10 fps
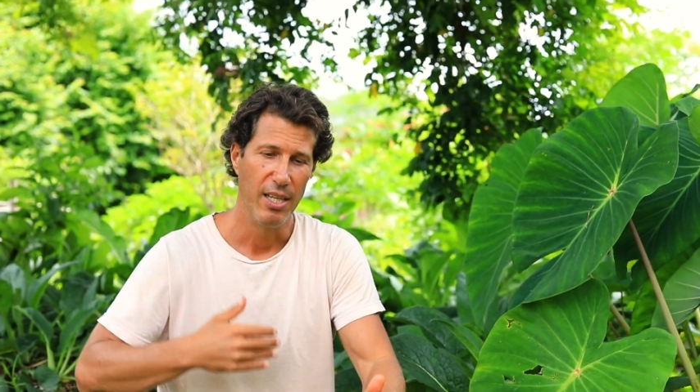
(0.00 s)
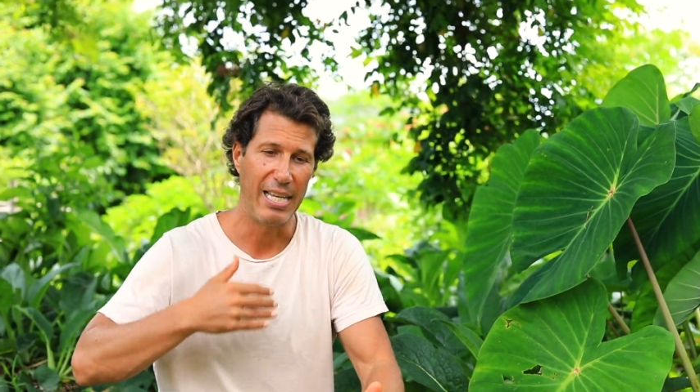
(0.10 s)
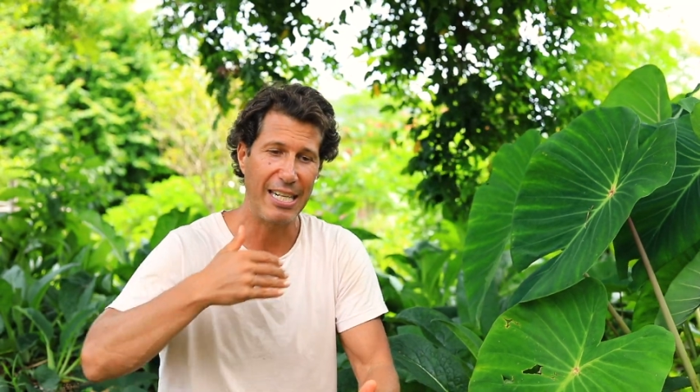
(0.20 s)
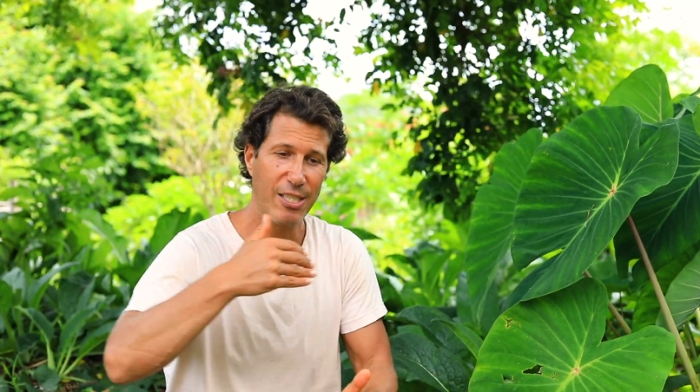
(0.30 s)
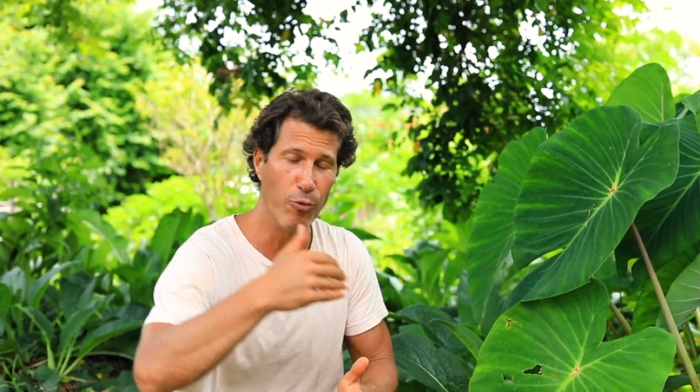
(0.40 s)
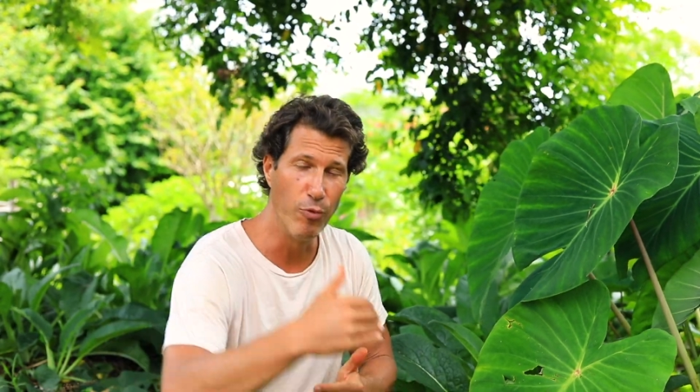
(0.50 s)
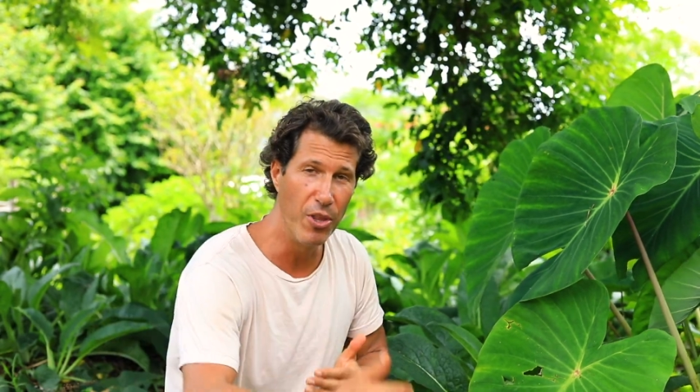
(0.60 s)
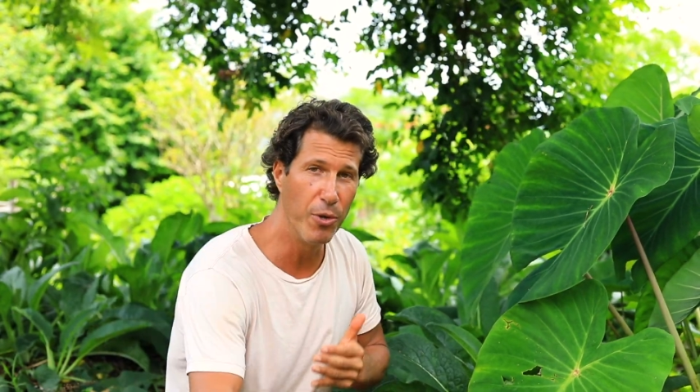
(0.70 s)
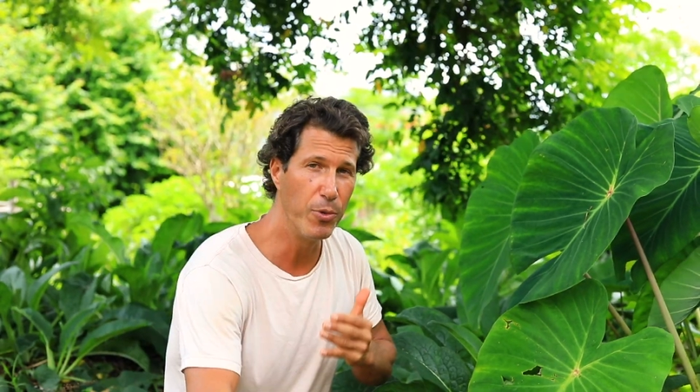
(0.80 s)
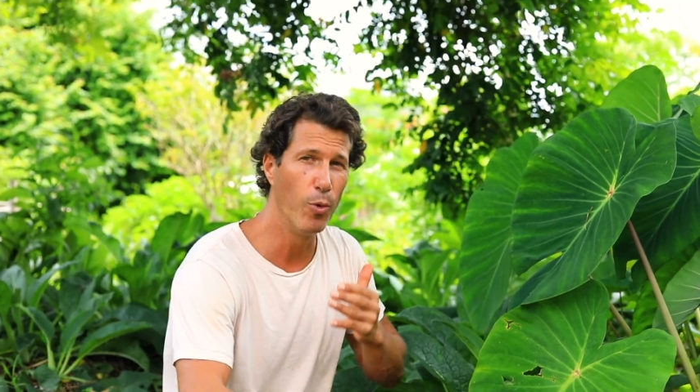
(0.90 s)
That's the
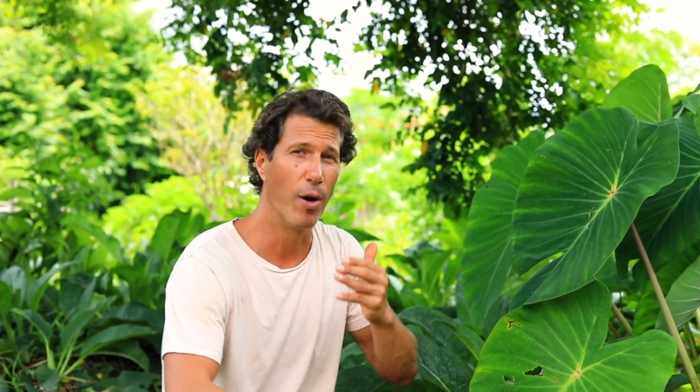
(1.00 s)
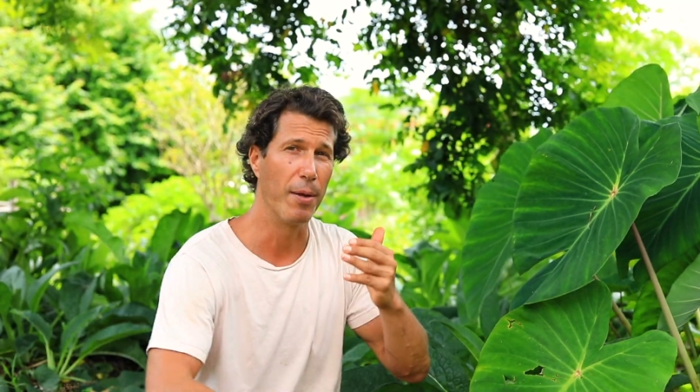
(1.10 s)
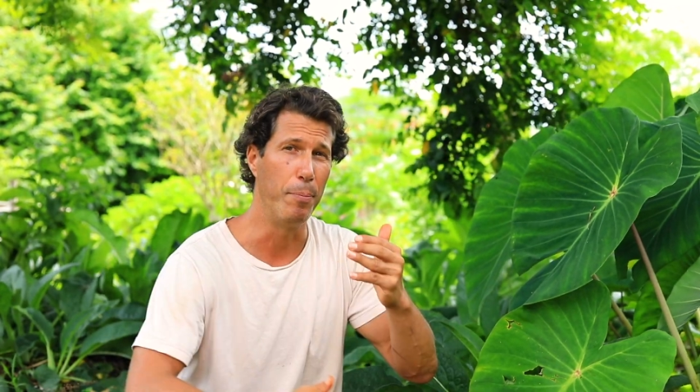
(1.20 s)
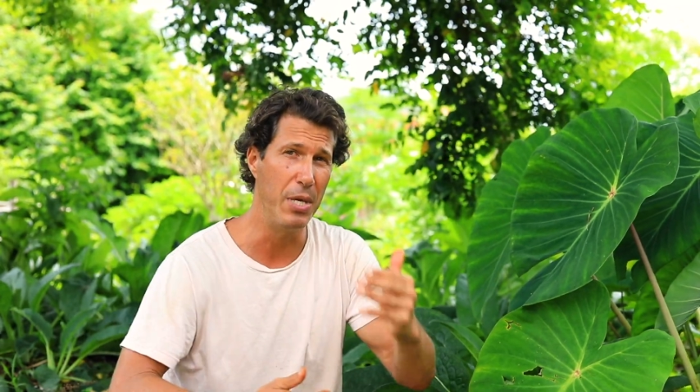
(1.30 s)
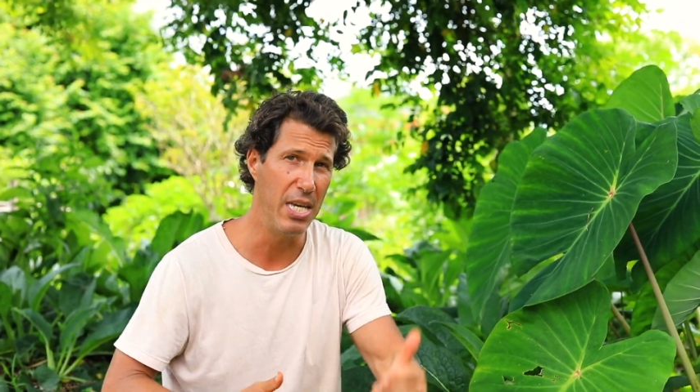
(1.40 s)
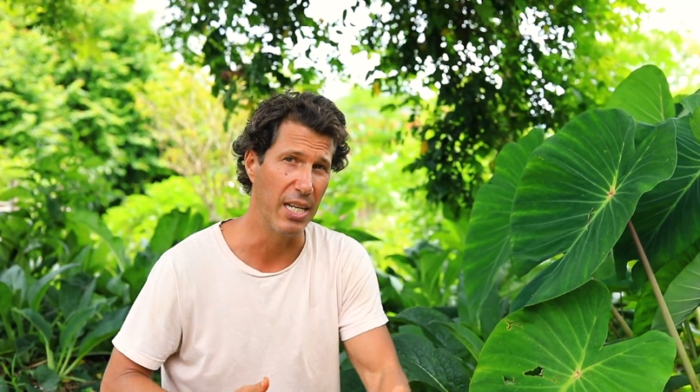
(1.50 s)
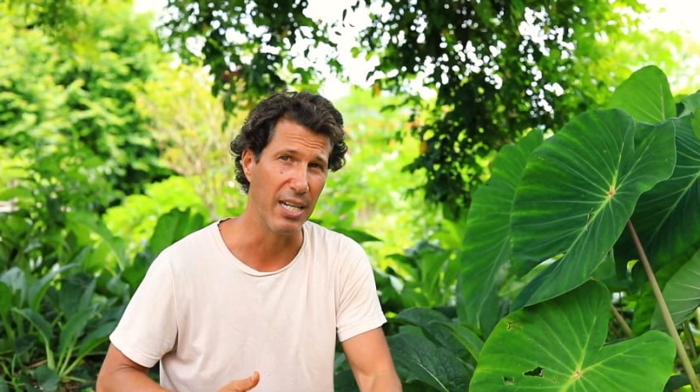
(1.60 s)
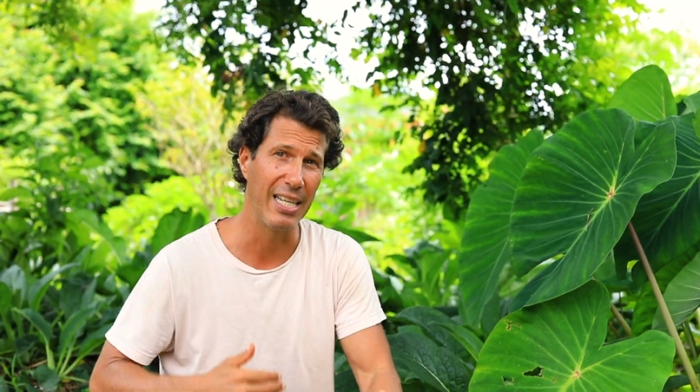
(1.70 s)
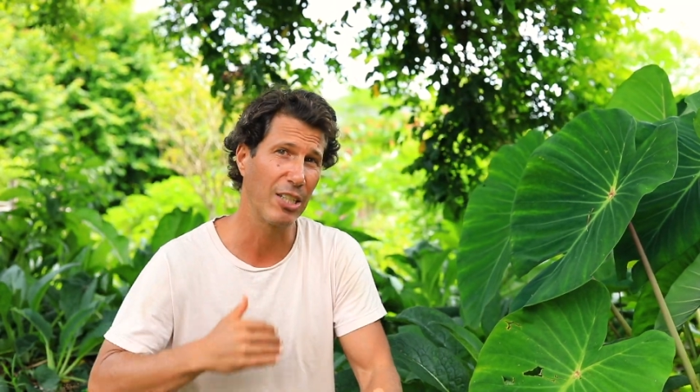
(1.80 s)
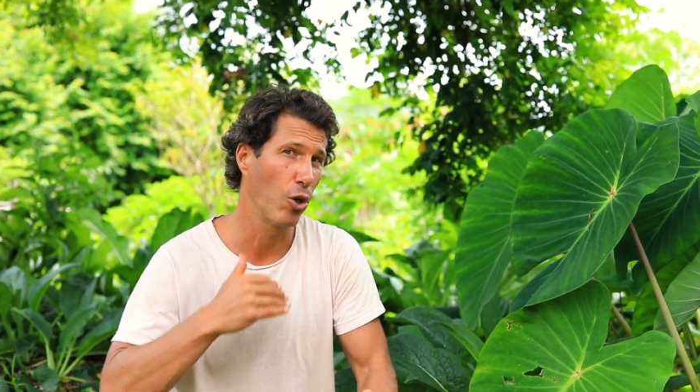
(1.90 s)
rhythm you want to be
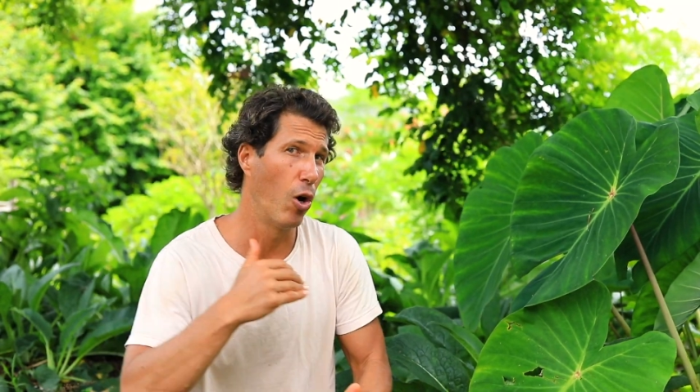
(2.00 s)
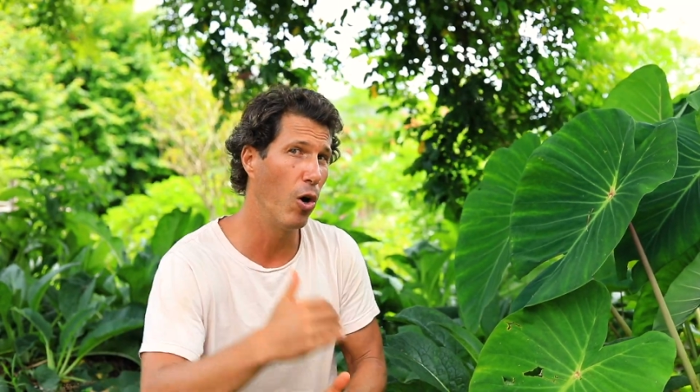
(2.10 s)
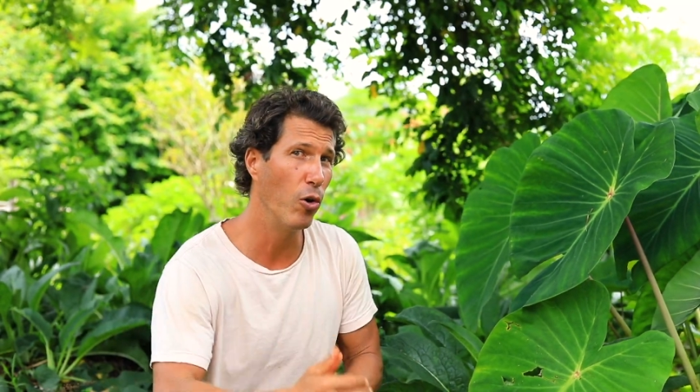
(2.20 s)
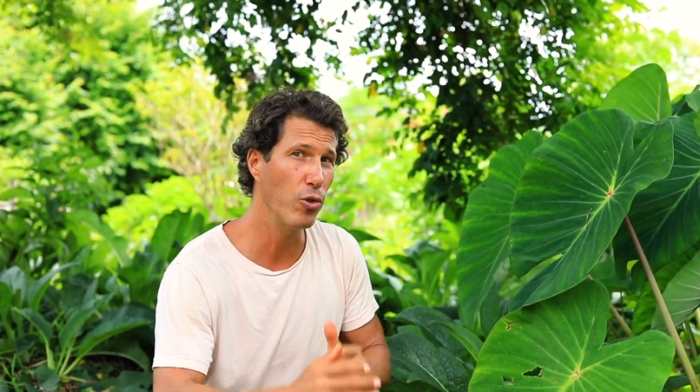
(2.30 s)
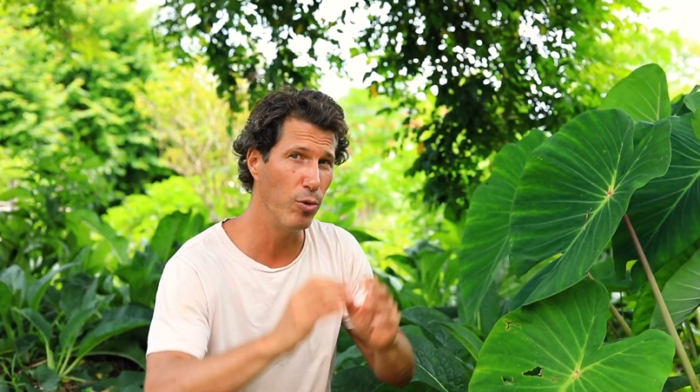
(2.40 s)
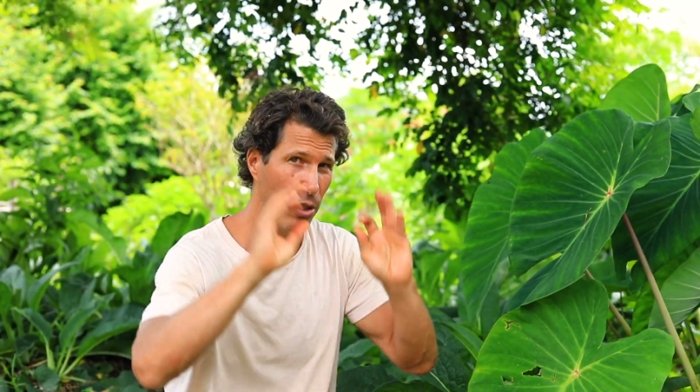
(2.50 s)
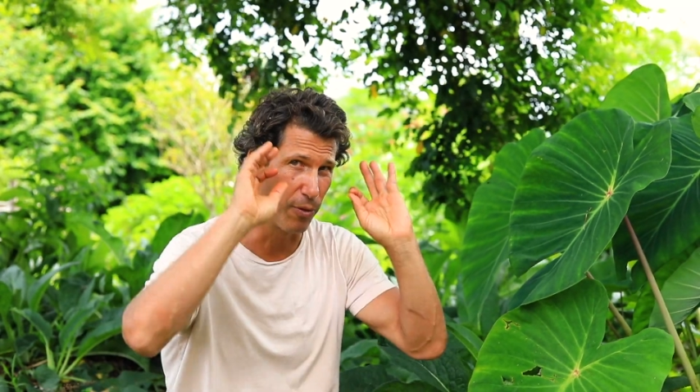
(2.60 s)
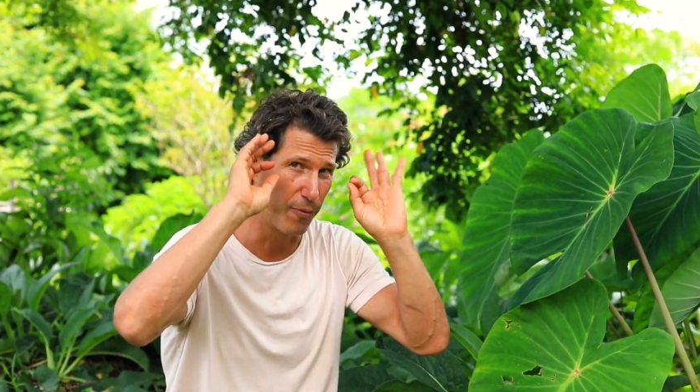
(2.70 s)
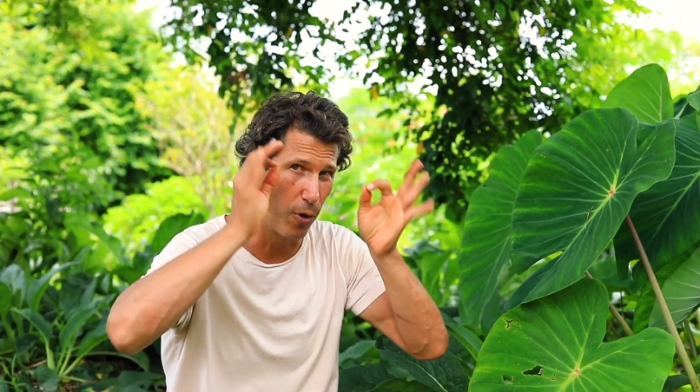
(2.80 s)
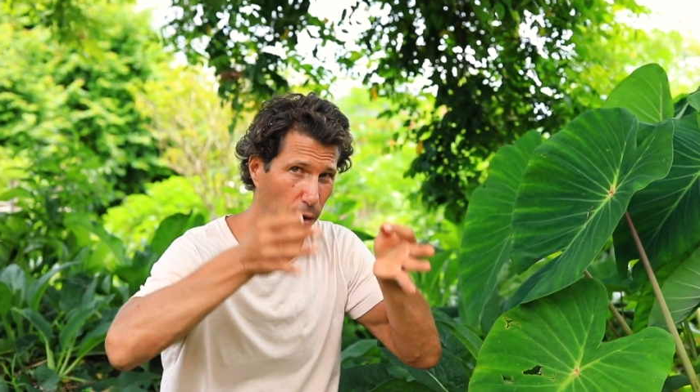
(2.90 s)
in, and that's all you need
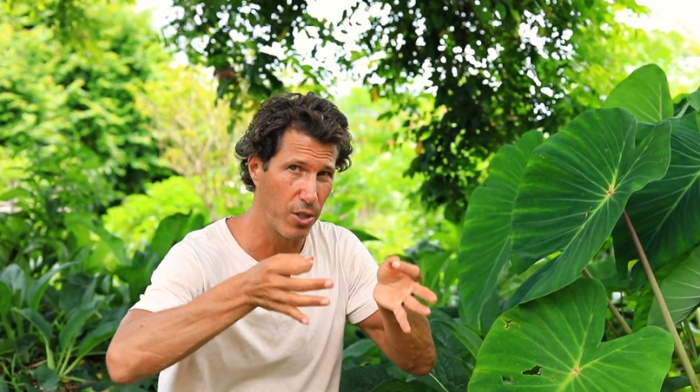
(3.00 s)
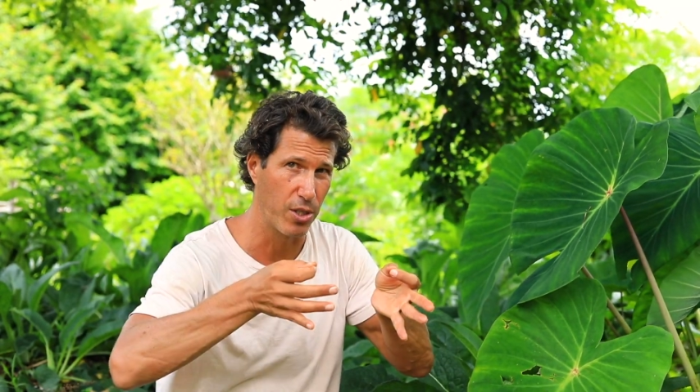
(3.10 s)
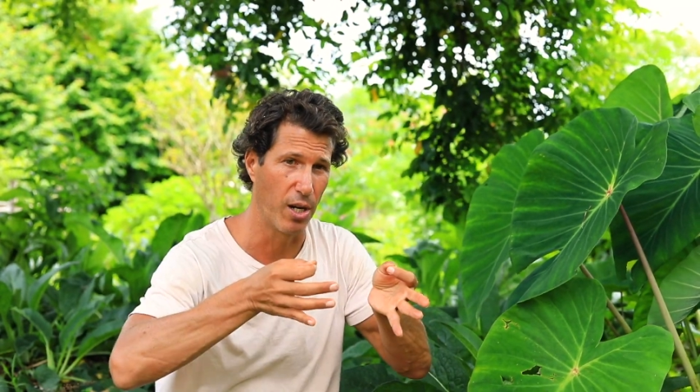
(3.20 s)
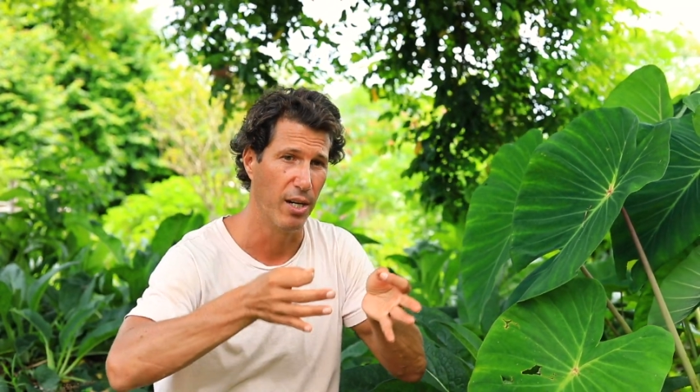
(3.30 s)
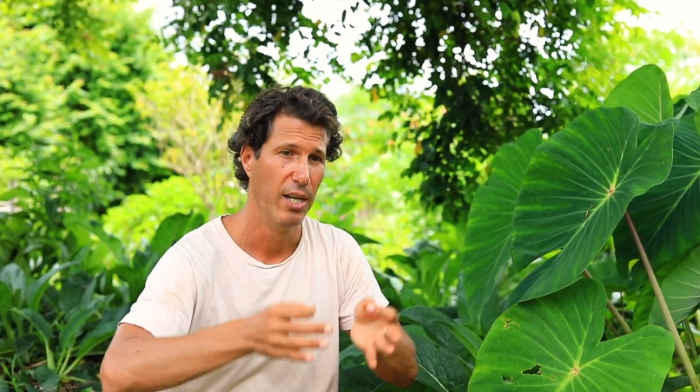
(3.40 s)
to focus on.